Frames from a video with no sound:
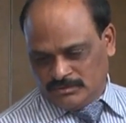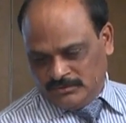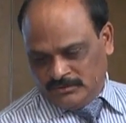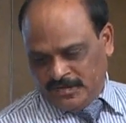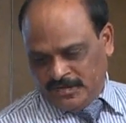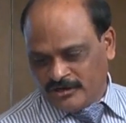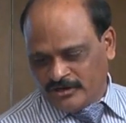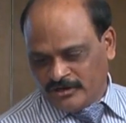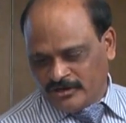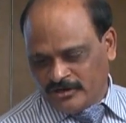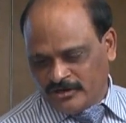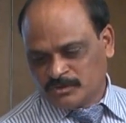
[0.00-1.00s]
Like a
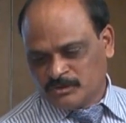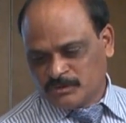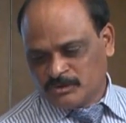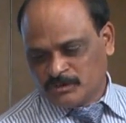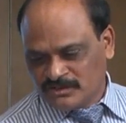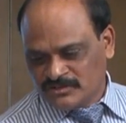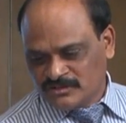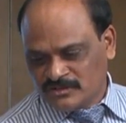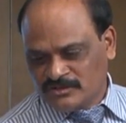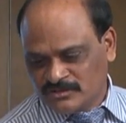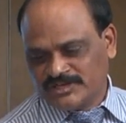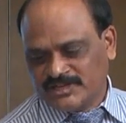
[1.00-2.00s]
doctor, this profession gives a
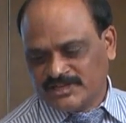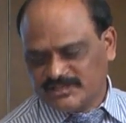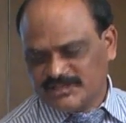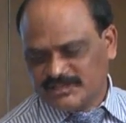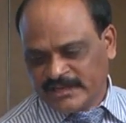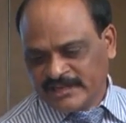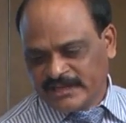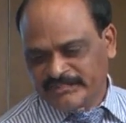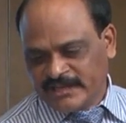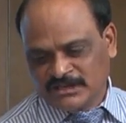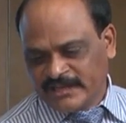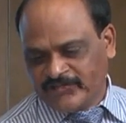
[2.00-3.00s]
lot of challenges like
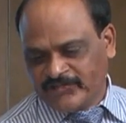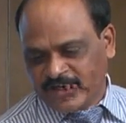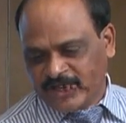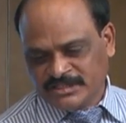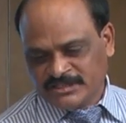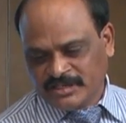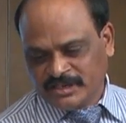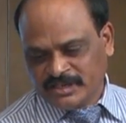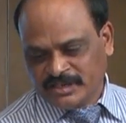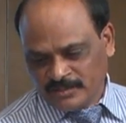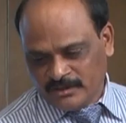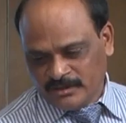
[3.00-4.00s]
updation of knowledge on
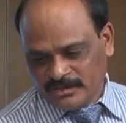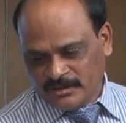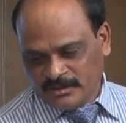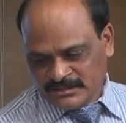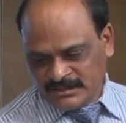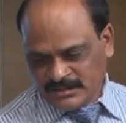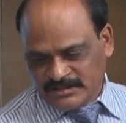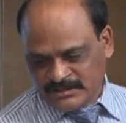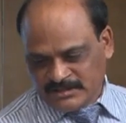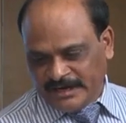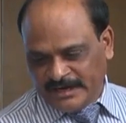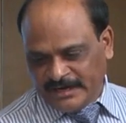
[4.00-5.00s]
day-to-day basis
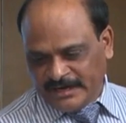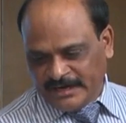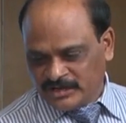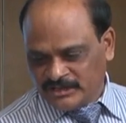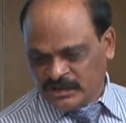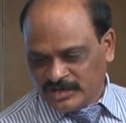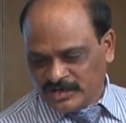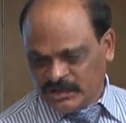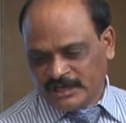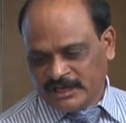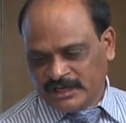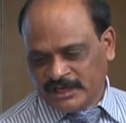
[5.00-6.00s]
and elevation to the
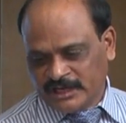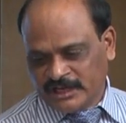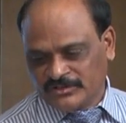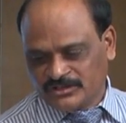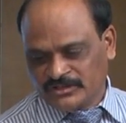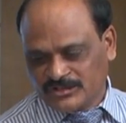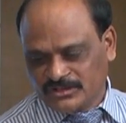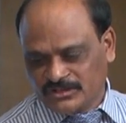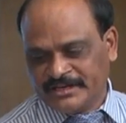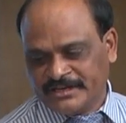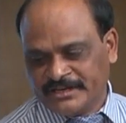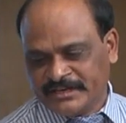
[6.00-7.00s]
highly professional
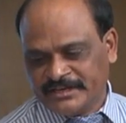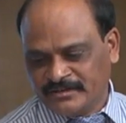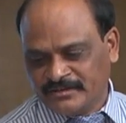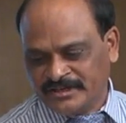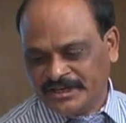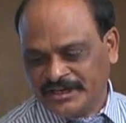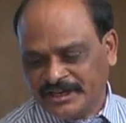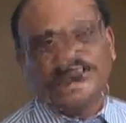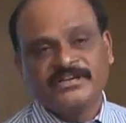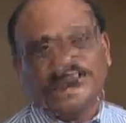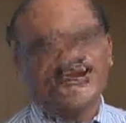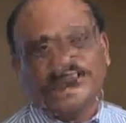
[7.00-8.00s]
standards and
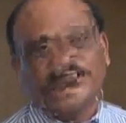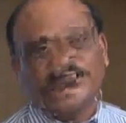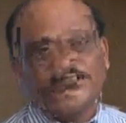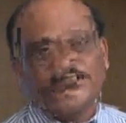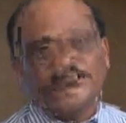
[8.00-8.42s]
dedicated practice,